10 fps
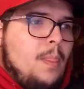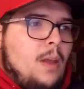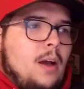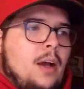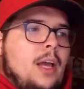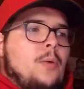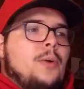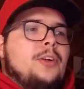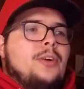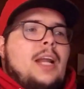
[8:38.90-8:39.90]
And
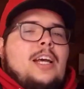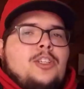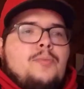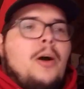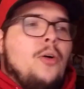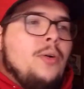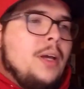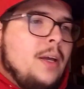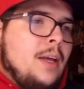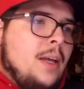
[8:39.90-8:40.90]
when you're in S mode,
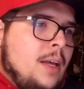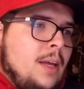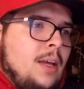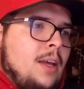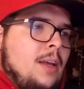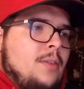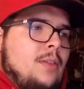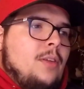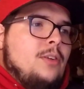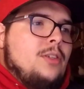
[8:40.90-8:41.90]

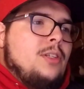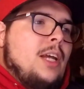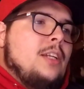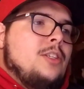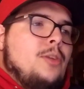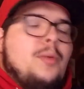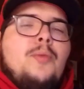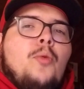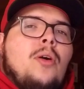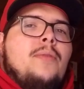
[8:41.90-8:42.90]
there's tends to be
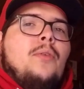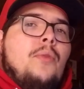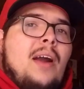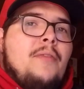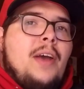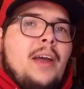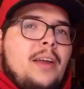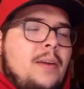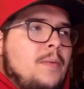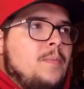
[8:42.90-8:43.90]
more of a rev hang.